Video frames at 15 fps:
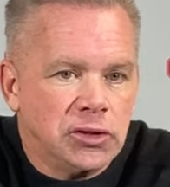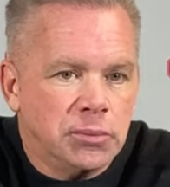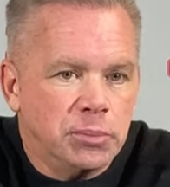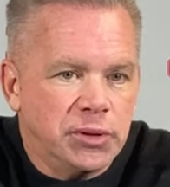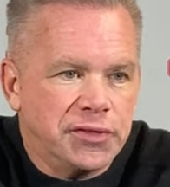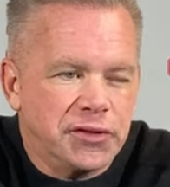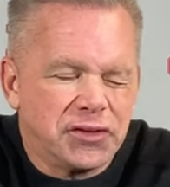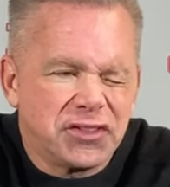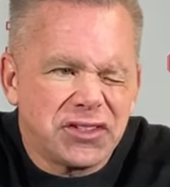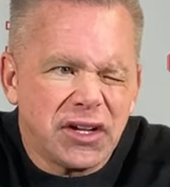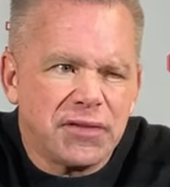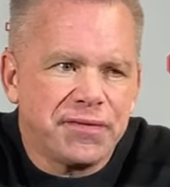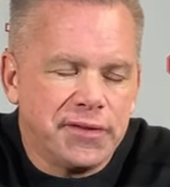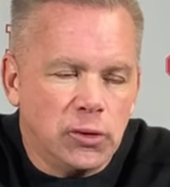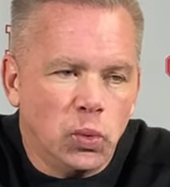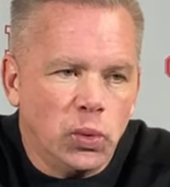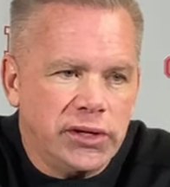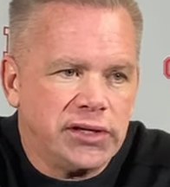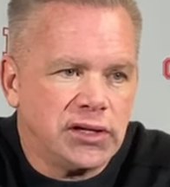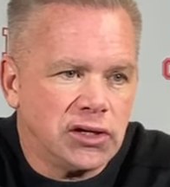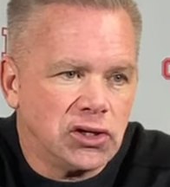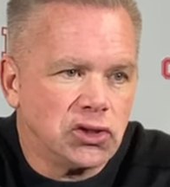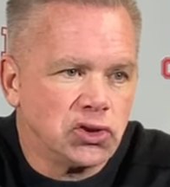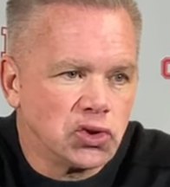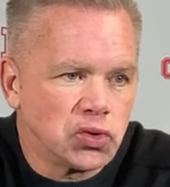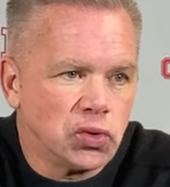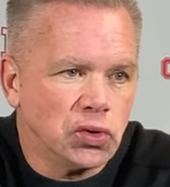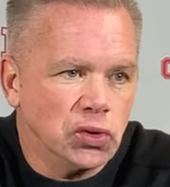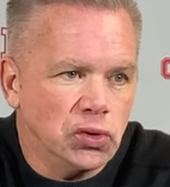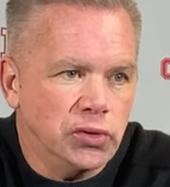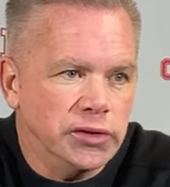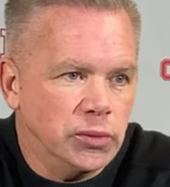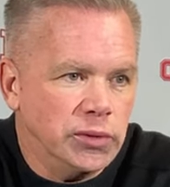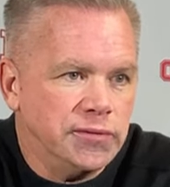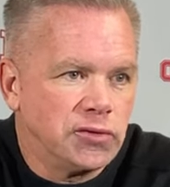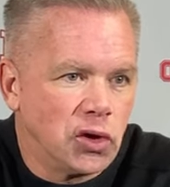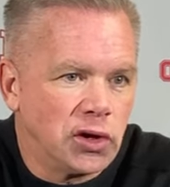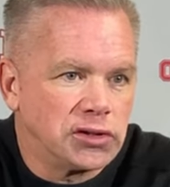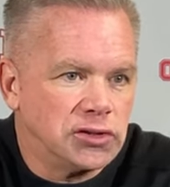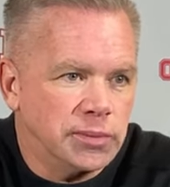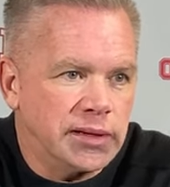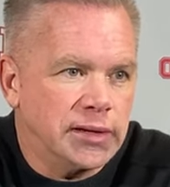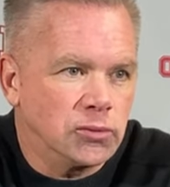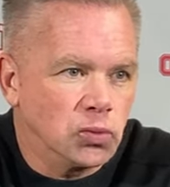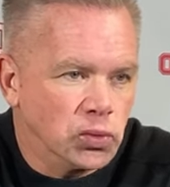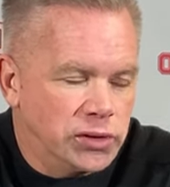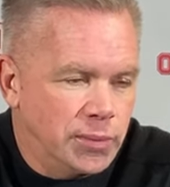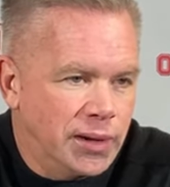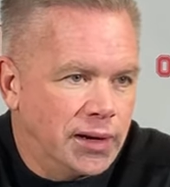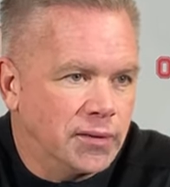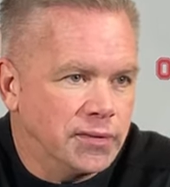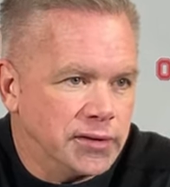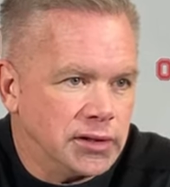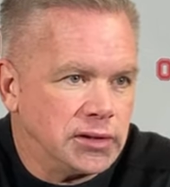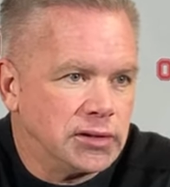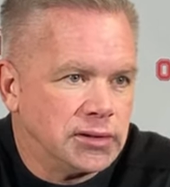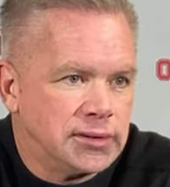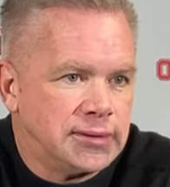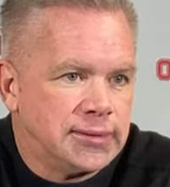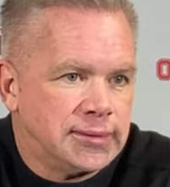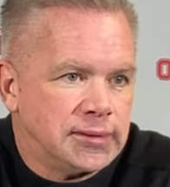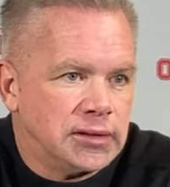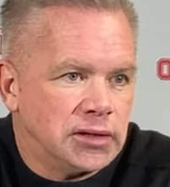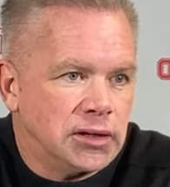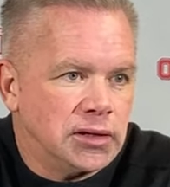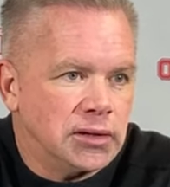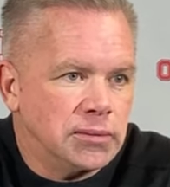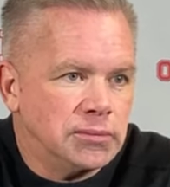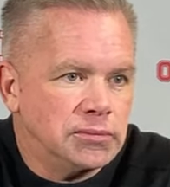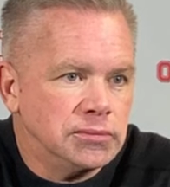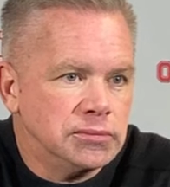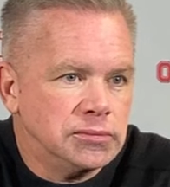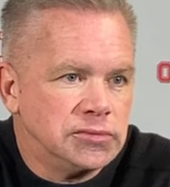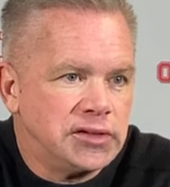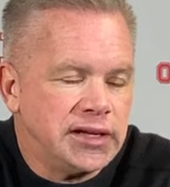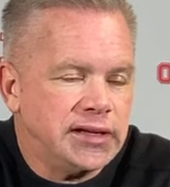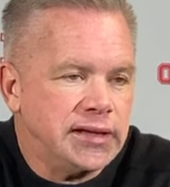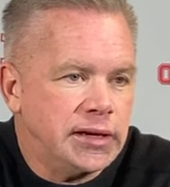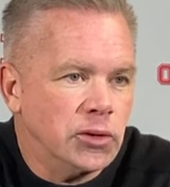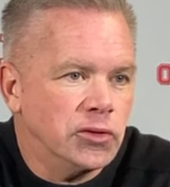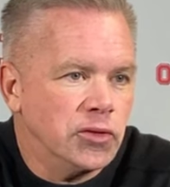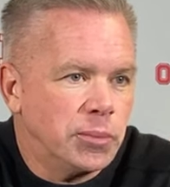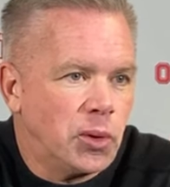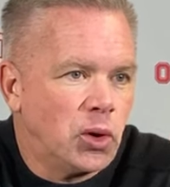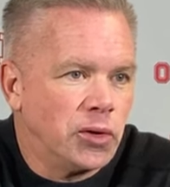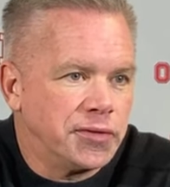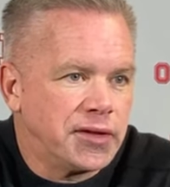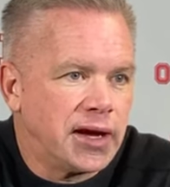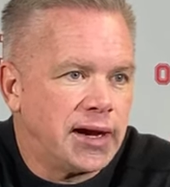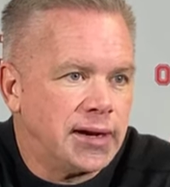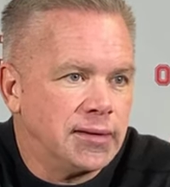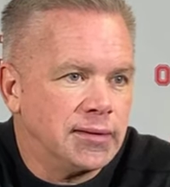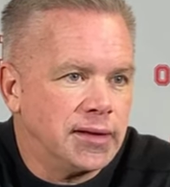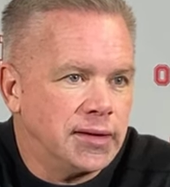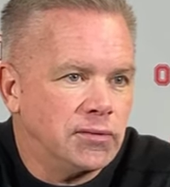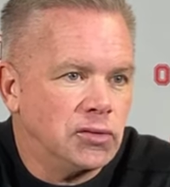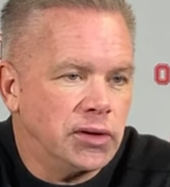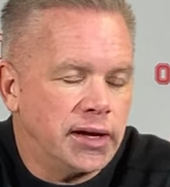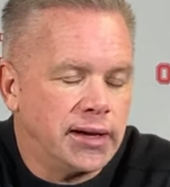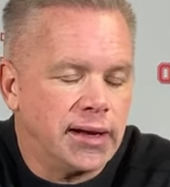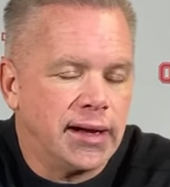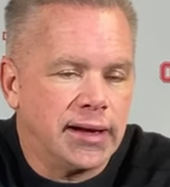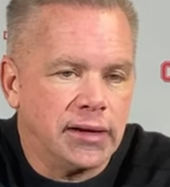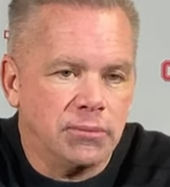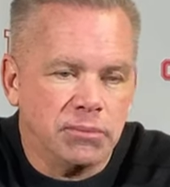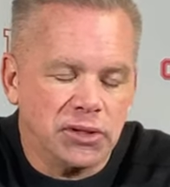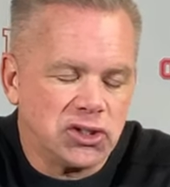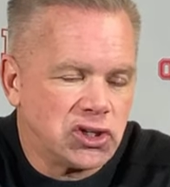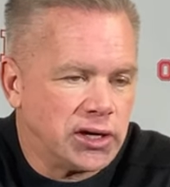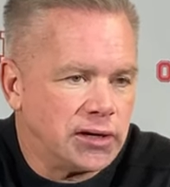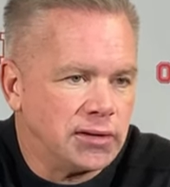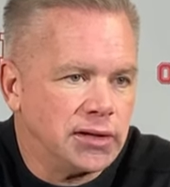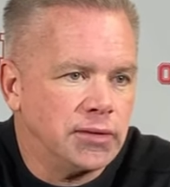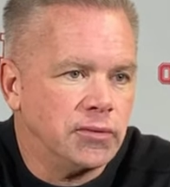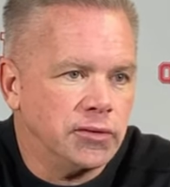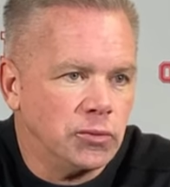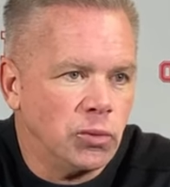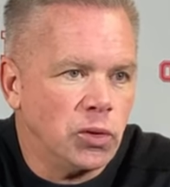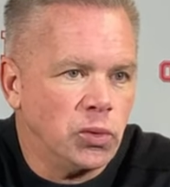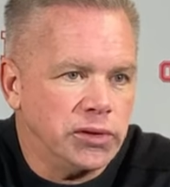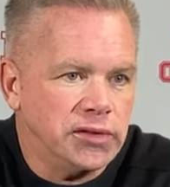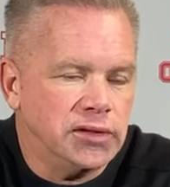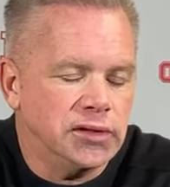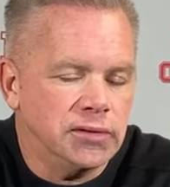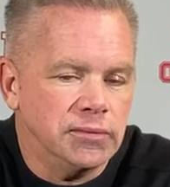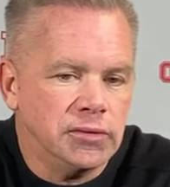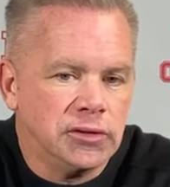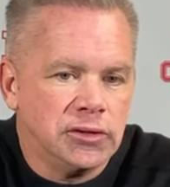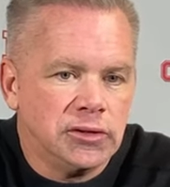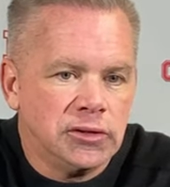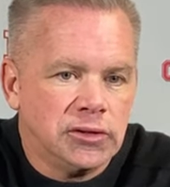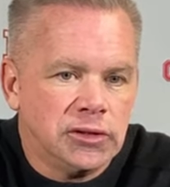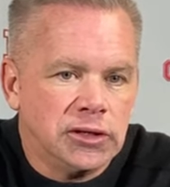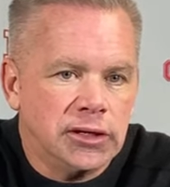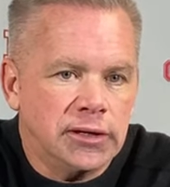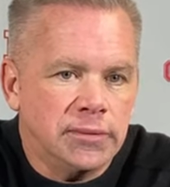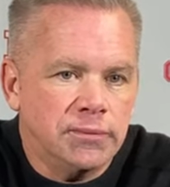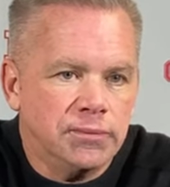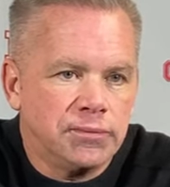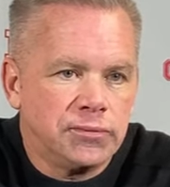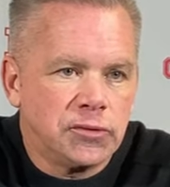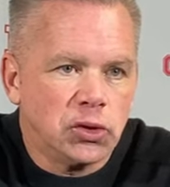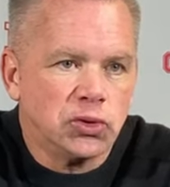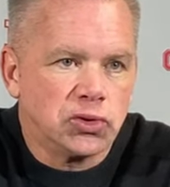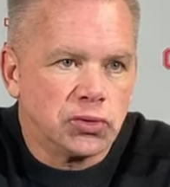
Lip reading: But the stuff that we can control that we've talked about, rebounding, taking care of the ball at a higher level, at a much higher level than what we did Those